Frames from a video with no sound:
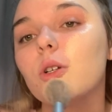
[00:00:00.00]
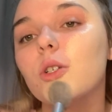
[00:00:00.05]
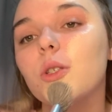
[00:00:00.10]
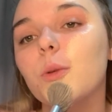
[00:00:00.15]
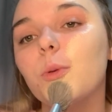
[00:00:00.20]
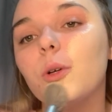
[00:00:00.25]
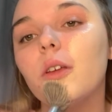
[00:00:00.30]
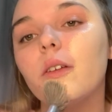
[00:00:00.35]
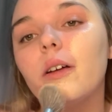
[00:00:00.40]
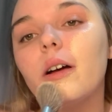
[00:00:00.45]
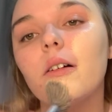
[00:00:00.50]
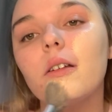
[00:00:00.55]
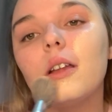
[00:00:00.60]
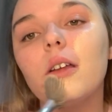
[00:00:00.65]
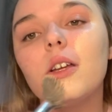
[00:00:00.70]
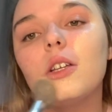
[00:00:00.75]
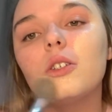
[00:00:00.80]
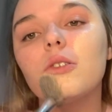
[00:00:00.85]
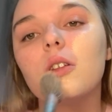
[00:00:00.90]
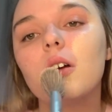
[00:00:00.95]
to put your
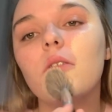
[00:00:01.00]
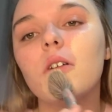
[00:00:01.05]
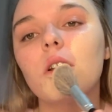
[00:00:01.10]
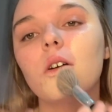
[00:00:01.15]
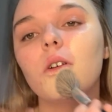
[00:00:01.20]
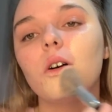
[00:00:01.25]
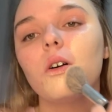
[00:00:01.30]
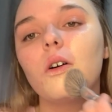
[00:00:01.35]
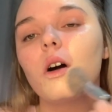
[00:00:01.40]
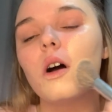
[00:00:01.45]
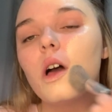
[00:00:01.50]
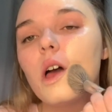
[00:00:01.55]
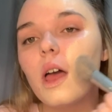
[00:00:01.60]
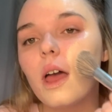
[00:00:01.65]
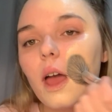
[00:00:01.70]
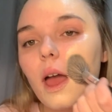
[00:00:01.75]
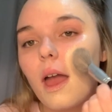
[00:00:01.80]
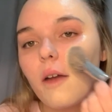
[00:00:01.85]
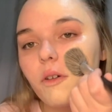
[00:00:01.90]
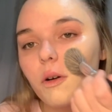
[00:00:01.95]
foundation on, or
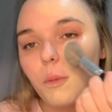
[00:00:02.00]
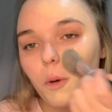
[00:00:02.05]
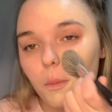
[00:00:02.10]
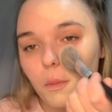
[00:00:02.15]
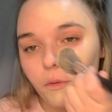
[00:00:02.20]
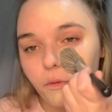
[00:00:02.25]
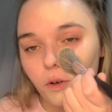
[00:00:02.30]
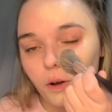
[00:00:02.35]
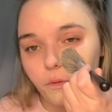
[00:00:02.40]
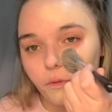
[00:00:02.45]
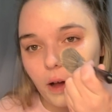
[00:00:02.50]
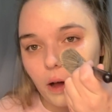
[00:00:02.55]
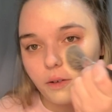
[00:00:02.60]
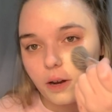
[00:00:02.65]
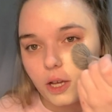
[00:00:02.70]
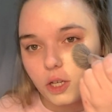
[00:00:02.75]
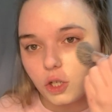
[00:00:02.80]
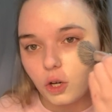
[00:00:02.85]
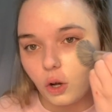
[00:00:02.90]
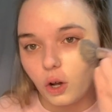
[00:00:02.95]
if I put my
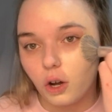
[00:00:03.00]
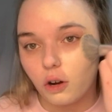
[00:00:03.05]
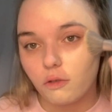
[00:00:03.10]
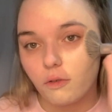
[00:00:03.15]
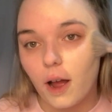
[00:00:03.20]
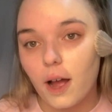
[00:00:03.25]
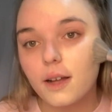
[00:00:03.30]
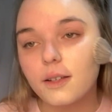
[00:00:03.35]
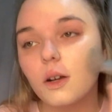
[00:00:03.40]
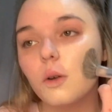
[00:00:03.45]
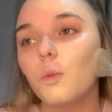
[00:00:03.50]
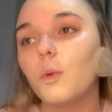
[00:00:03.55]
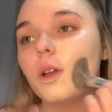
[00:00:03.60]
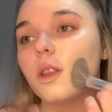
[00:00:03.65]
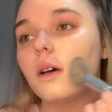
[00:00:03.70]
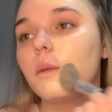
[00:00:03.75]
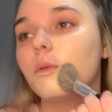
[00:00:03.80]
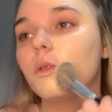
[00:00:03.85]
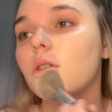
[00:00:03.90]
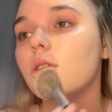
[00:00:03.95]
foundation on correct with
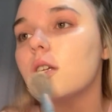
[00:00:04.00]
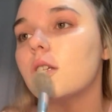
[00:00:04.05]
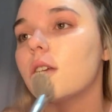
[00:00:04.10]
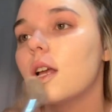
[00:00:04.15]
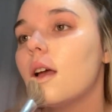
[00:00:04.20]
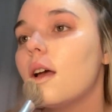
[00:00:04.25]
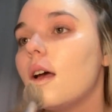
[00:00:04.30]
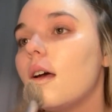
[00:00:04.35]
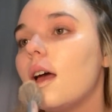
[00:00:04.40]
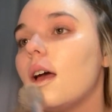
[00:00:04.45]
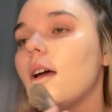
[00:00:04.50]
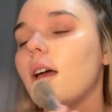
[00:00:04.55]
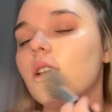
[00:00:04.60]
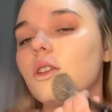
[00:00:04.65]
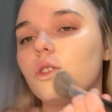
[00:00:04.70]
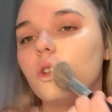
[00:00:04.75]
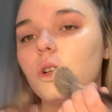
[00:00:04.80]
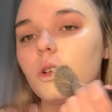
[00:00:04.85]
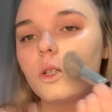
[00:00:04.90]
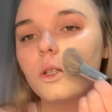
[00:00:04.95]
a brush. It's
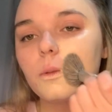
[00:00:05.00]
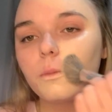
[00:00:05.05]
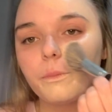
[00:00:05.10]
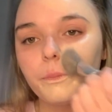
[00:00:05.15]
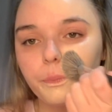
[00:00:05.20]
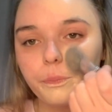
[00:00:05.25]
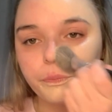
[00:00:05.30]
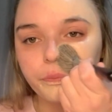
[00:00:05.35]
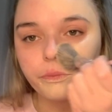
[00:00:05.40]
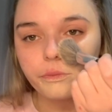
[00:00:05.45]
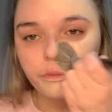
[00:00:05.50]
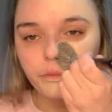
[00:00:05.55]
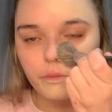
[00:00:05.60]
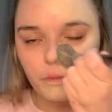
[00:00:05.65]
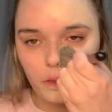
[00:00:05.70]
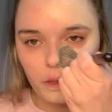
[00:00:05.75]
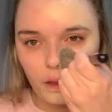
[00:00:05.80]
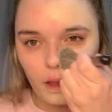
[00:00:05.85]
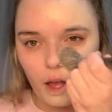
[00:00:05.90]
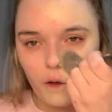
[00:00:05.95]
just,
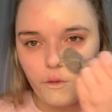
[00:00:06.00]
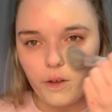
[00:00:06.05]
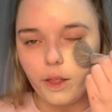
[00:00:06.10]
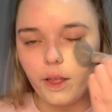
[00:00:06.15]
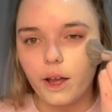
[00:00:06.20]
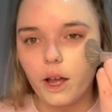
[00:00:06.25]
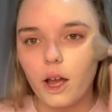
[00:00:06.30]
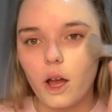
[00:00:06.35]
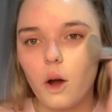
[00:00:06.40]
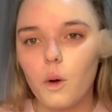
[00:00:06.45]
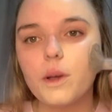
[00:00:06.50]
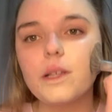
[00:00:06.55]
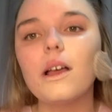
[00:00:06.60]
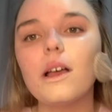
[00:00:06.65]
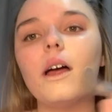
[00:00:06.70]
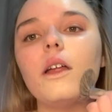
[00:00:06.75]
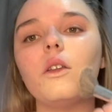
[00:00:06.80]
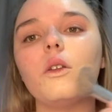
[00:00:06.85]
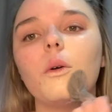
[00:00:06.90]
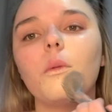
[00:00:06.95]
I feel like I always
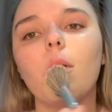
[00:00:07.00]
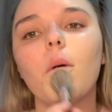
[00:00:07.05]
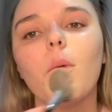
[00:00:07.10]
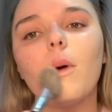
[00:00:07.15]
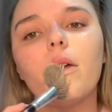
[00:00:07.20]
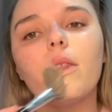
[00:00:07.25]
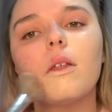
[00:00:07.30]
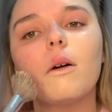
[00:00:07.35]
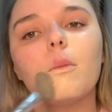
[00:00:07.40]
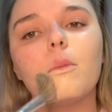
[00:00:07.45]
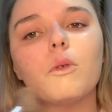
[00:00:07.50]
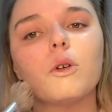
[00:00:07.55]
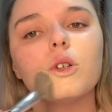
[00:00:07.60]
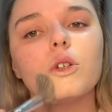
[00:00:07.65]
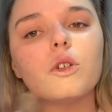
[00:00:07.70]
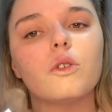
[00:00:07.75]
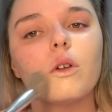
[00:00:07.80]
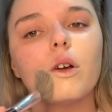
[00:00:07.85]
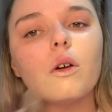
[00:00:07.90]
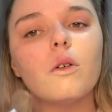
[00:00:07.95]
end up with brush
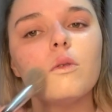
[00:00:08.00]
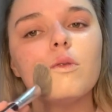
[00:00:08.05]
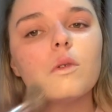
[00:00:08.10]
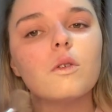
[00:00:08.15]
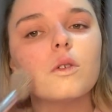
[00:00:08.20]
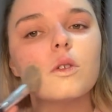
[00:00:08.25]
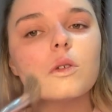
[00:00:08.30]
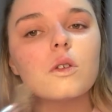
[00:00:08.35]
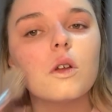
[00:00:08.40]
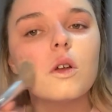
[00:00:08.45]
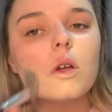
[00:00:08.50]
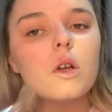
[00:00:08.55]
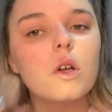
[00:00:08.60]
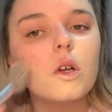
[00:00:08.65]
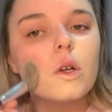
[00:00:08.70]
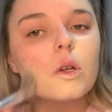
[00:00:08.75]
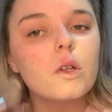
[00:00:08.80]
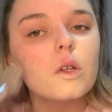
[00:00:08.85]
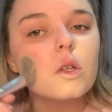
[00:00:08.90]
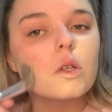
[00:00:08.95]
strokes,
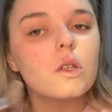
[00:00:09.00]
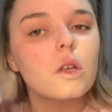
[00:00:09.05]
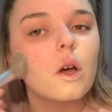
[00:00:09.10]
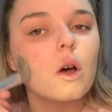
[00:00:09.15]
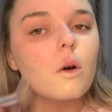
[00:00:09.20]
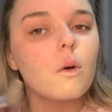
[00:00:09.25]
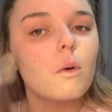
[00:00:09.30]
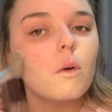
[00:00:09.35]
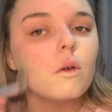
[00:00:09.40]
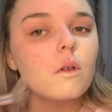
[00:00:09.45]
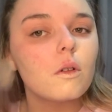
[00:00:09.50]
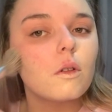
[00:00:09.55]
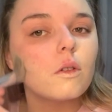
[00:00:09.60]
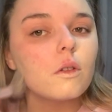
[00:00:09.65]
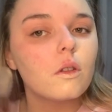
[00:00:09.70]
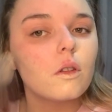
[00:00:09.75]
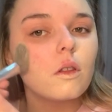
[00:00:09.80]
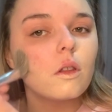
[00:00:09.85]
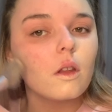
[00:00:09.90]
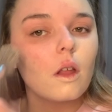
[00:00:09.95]
so
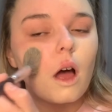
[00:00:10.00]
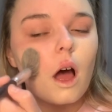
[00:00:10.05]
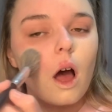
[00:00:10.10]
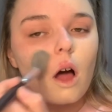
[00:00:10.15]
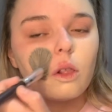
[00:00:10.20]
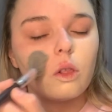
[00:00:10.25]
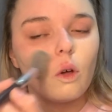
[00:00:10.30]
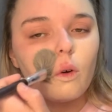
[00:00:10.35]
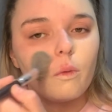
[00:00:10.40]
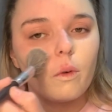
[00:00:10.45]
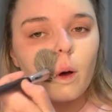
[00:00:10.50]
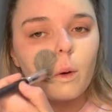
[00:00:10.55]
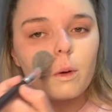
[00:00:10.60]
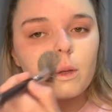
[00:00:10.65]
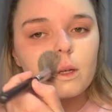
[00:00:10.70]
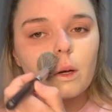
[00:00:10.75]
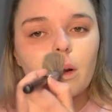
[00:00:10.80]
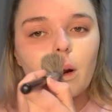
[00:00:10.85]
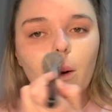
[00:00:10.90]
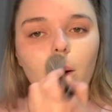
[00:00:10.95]
I love always
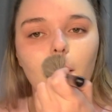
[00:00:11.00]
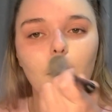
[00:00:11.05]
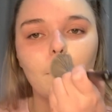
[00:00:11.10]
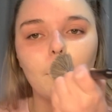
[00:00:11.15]
going on it